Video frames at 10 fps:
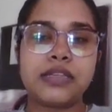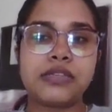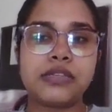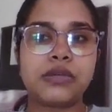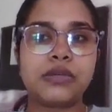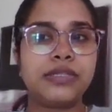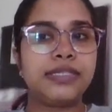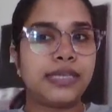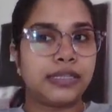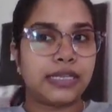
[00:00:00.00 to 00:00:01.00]
So
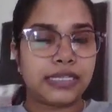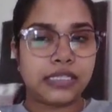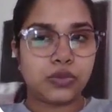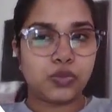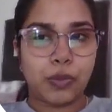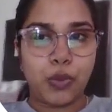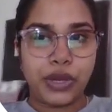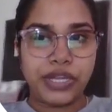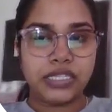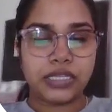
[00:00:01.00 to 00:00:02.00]
yeah, that's one
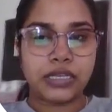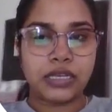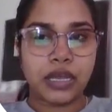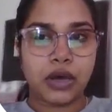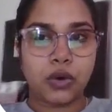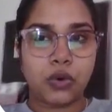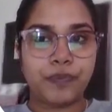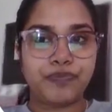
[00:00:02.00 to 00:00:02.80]
point. Now